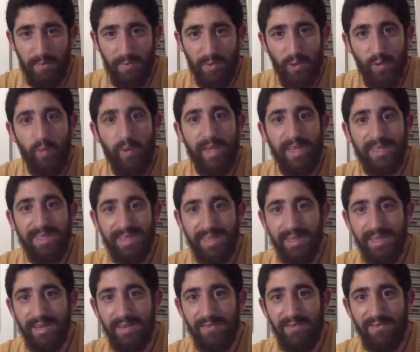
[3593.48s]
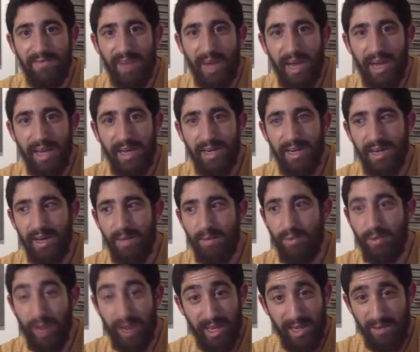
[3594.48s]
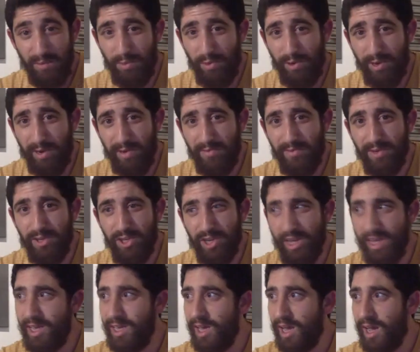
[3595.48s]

we still didn't find a breaking point for J.